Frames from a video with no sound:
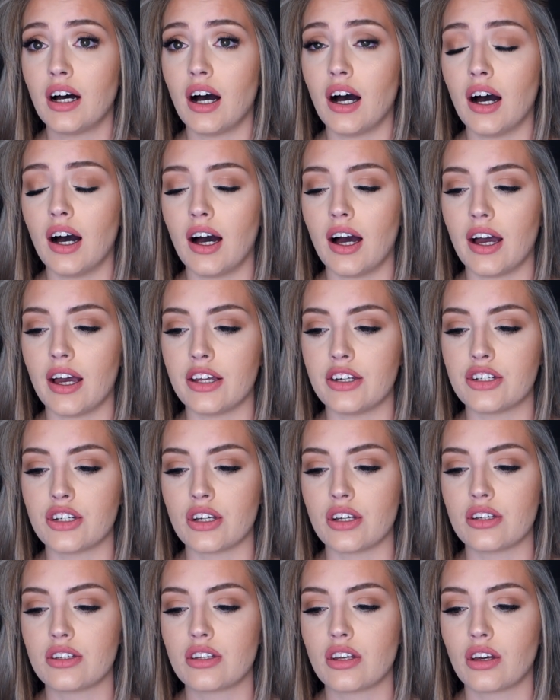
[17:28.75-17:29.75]
I
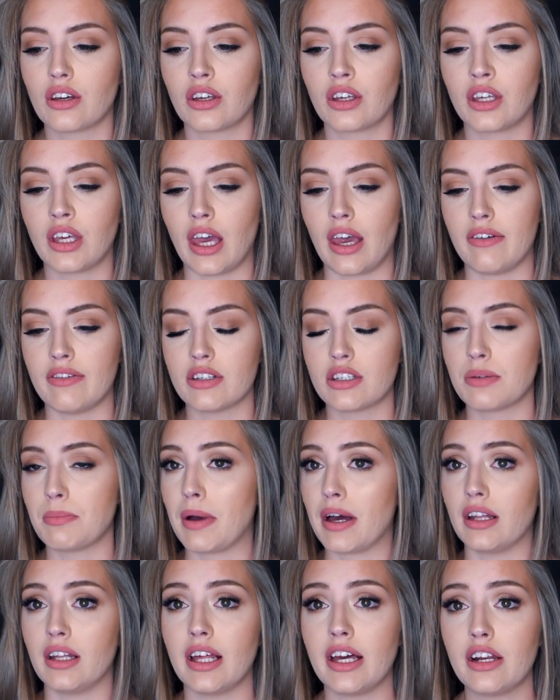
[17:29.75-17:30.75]
just gave it to
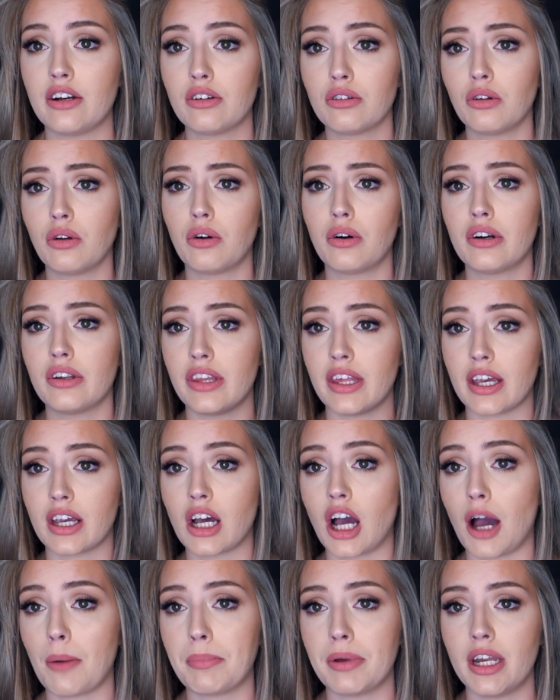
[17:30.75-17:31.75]
my landlord. They
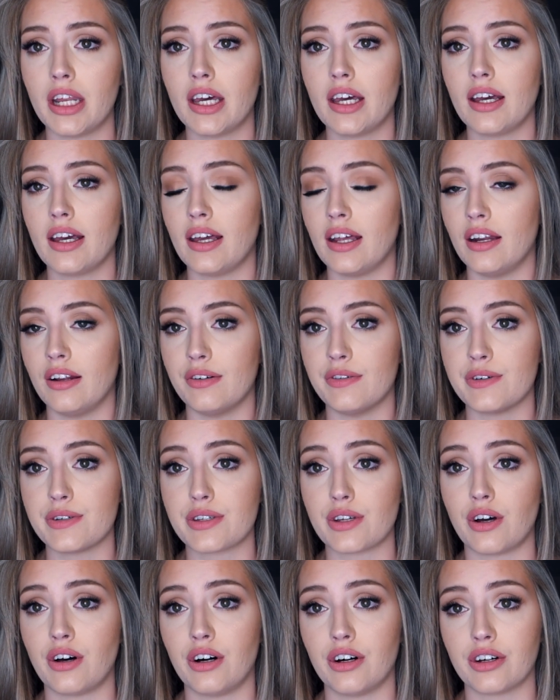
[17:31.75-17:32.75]
copied it, and it
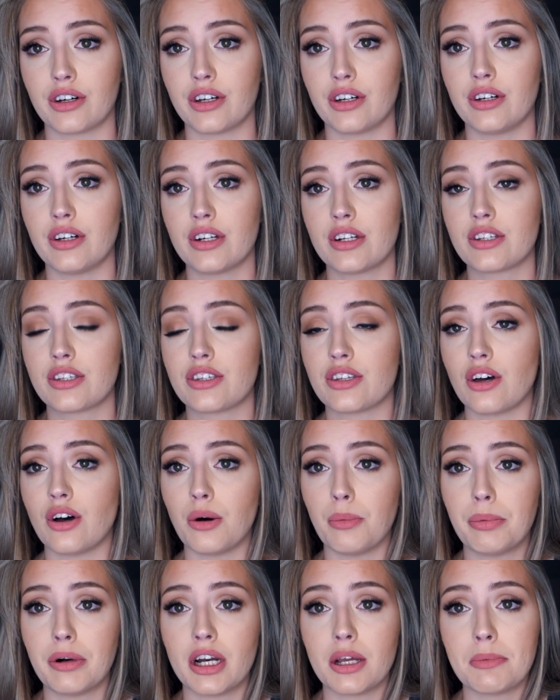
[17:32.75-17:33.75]
was all good.
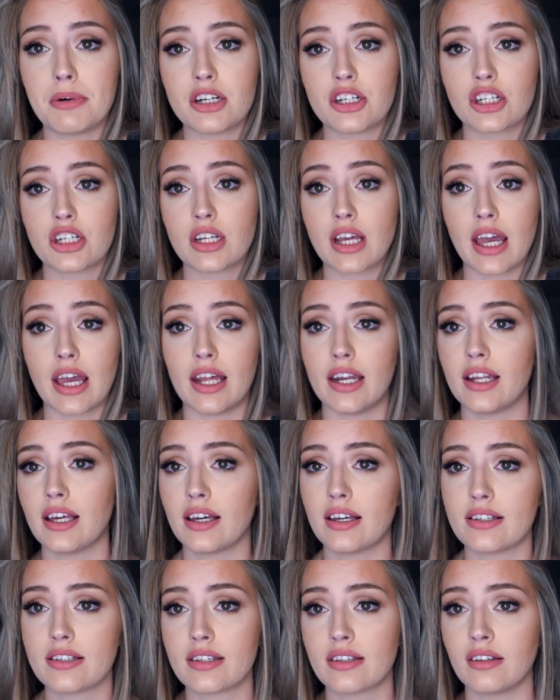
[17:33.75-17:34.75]
So pretty much
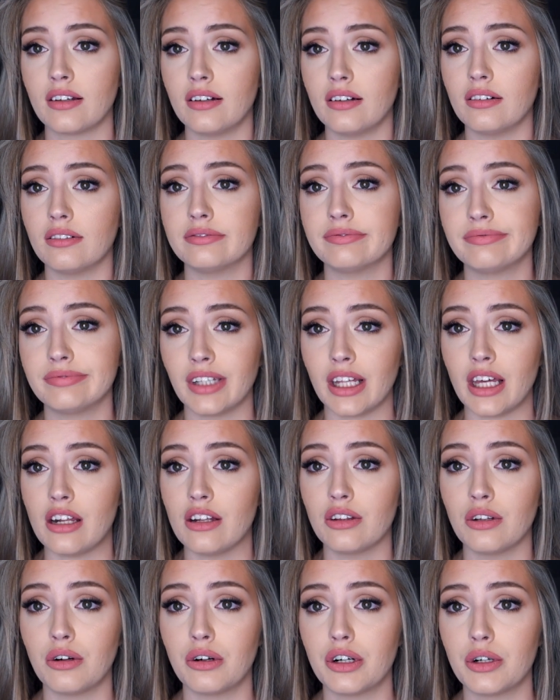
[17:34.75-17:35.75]
handing it to the
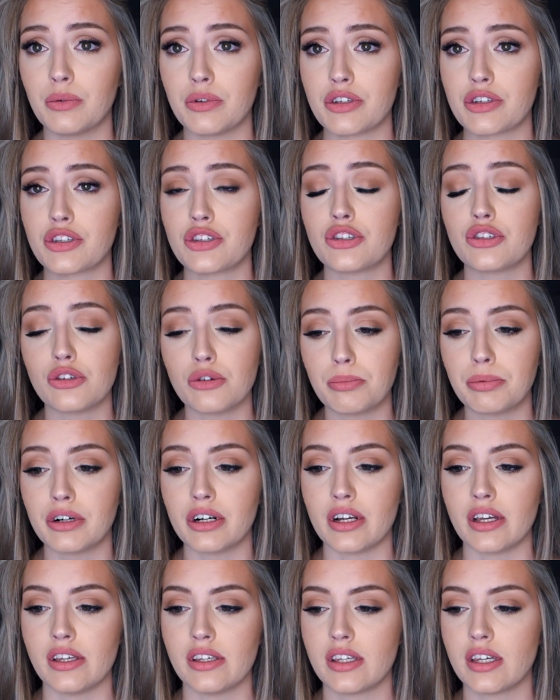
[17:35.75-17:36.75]
landlord was super
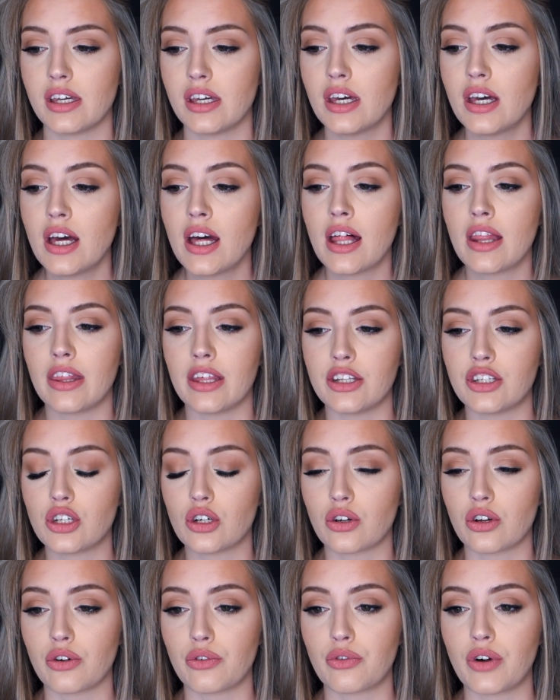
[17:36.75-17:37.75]
easy. They
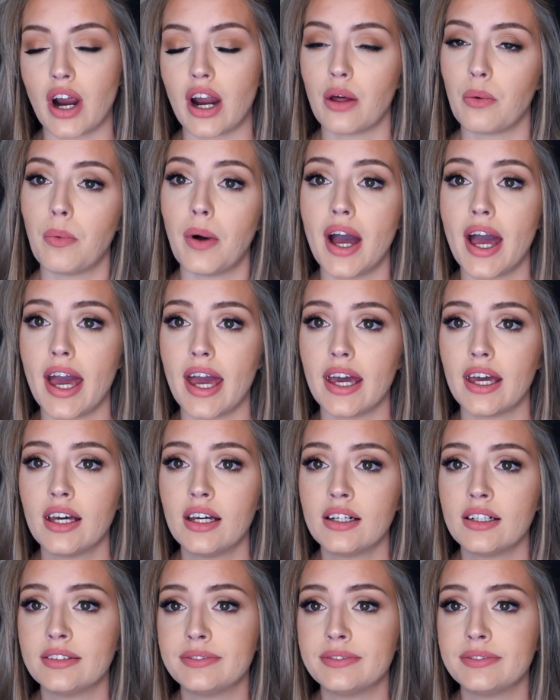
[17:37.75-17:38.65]
took it right away.